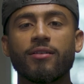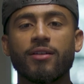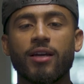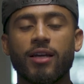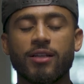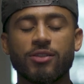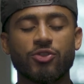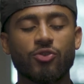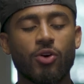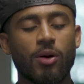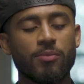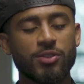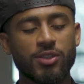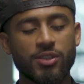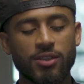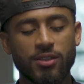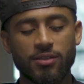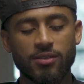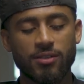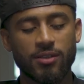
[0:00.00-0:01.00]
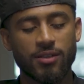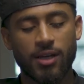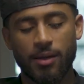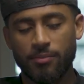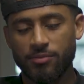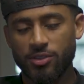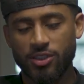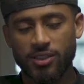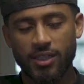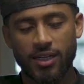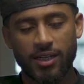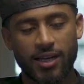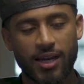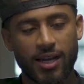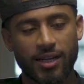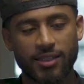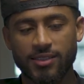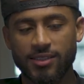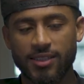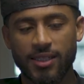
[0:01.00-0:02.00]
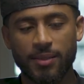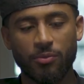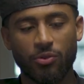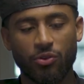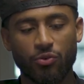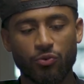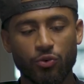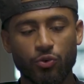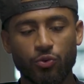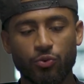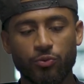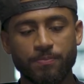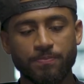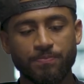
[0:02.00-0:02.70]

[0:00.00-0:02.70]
And so I'm just gonna kind of skim through